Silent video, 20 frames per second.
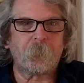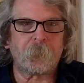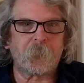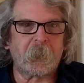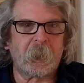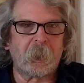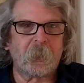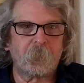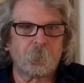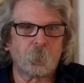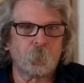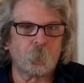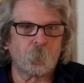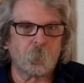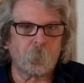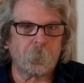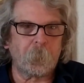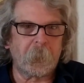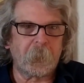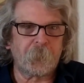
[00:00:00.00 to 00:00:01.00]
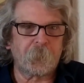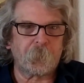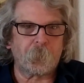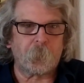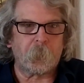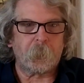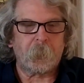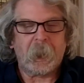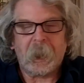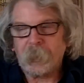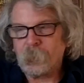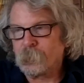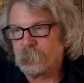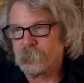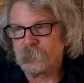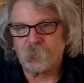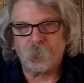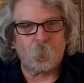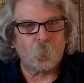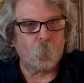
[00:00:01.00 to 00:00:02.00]
Google Play Store. I don't
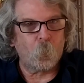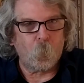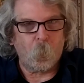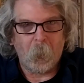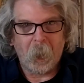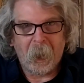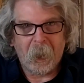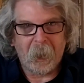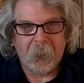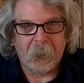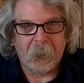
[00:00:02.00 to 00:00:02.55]
know why.